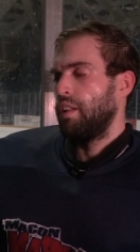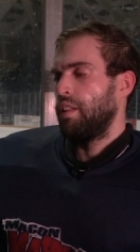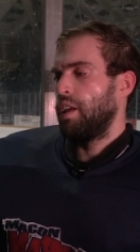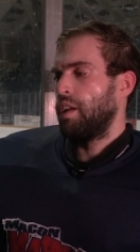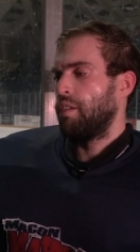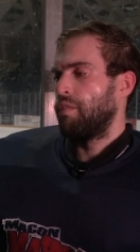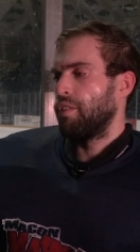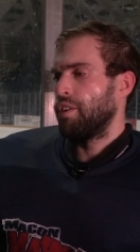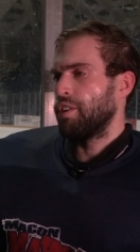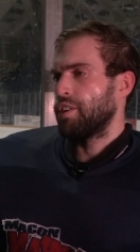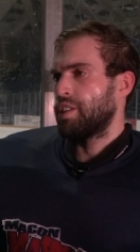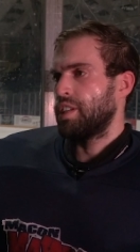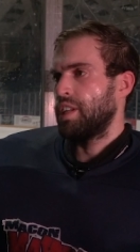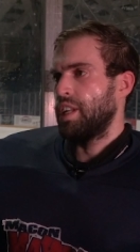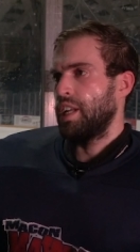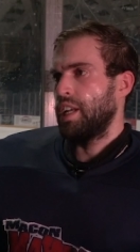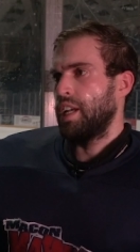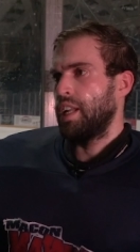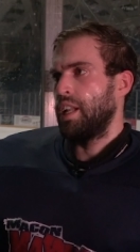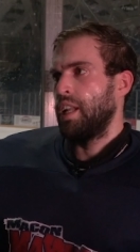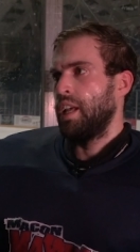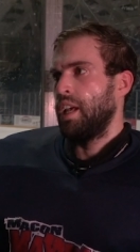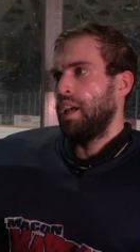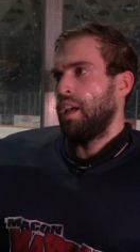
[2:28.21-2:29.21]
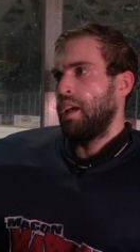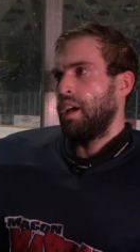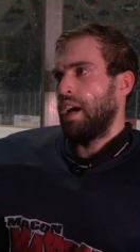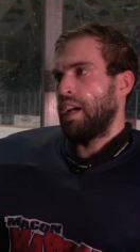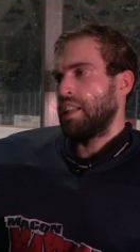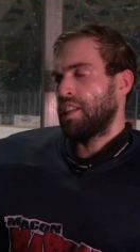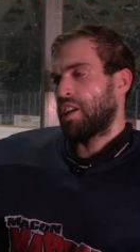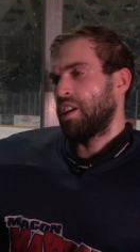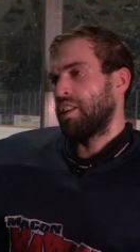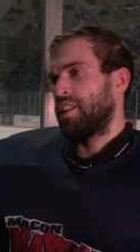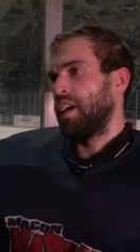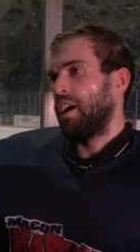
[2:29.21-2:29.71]
the adversity. And
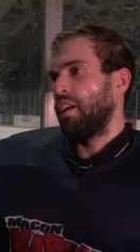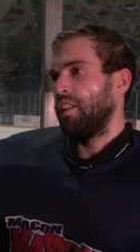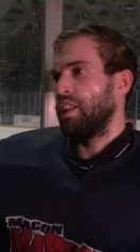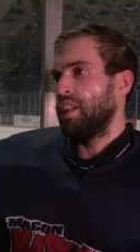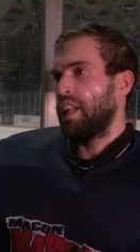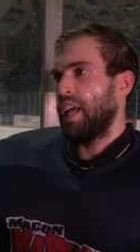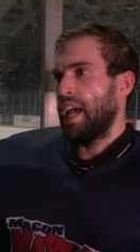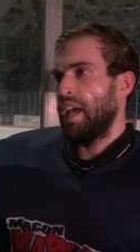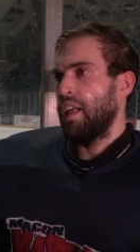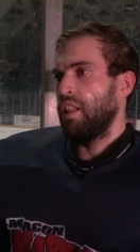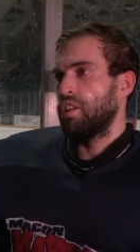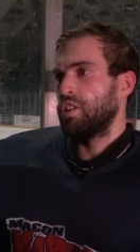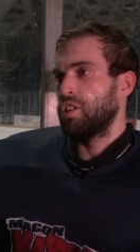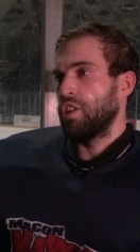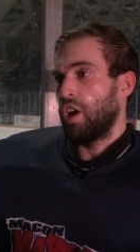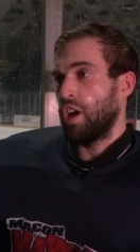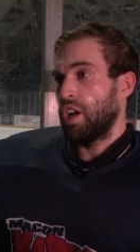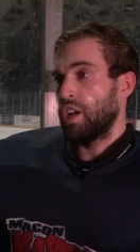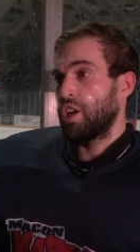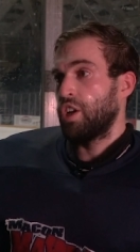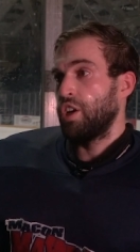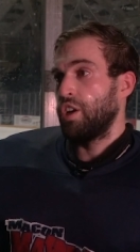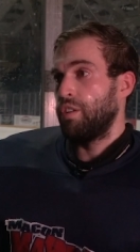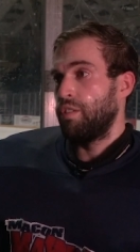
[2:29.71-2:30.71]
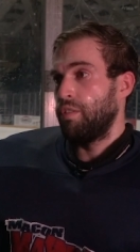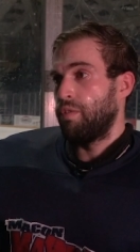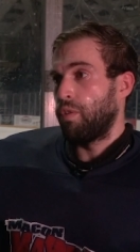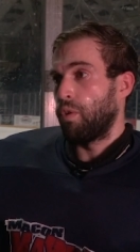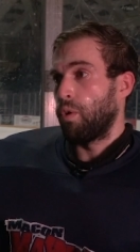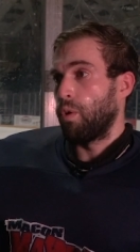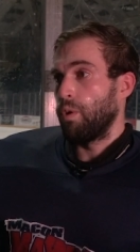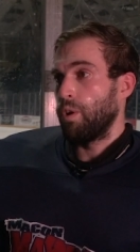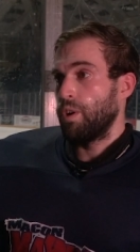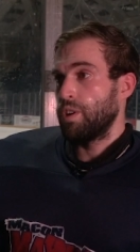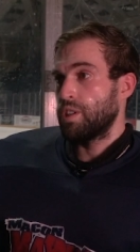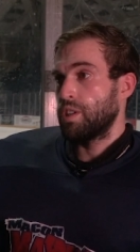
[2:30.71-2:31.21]
as I could tell today, there's a lot of good
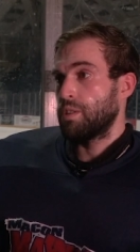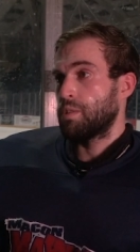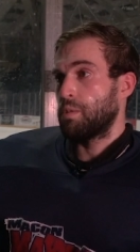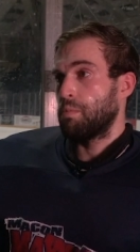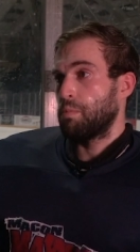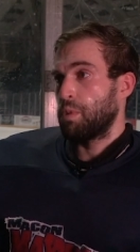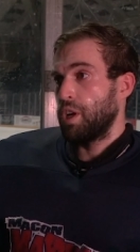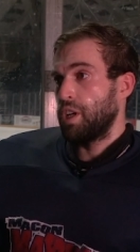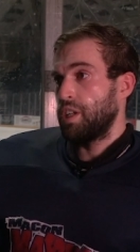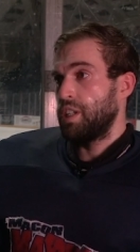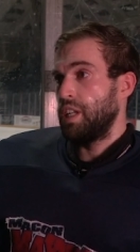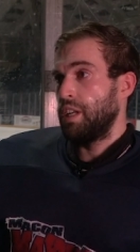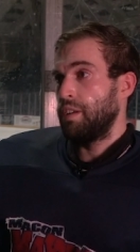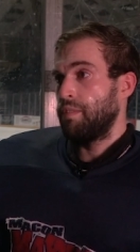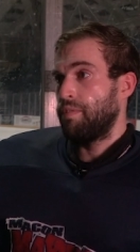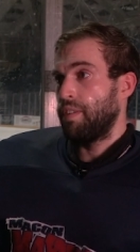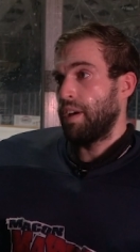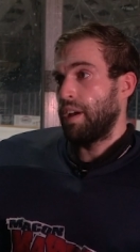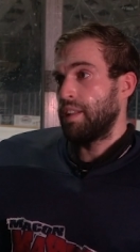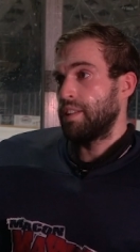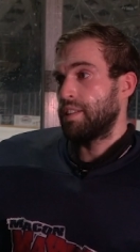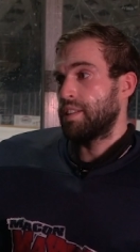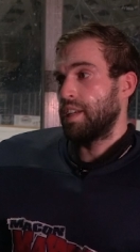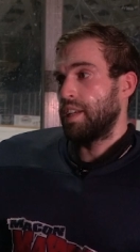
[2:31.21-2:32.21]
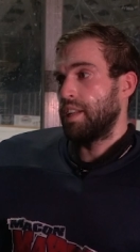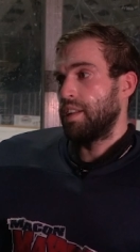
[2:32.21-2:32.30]
forwards and some good defense.